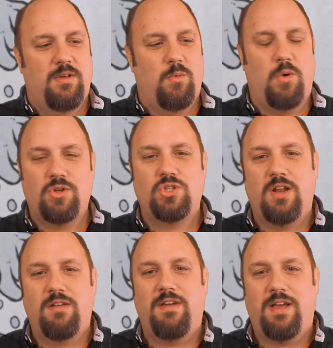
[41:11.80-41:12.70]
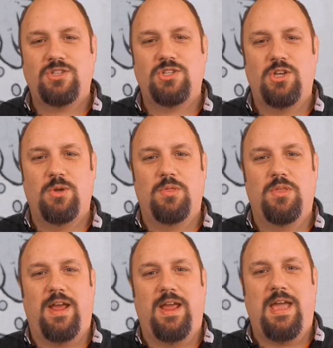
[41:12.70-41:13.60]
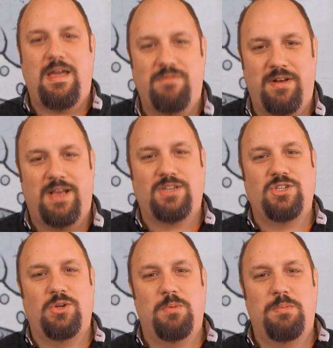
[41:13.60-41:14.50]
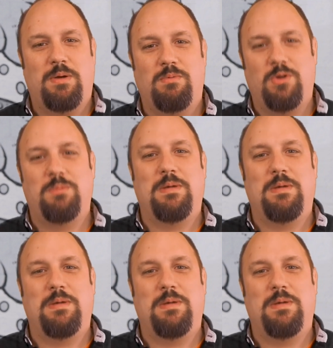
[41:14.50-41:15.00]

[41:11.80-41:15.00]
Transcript: What should I ask you that I haven't asked you about road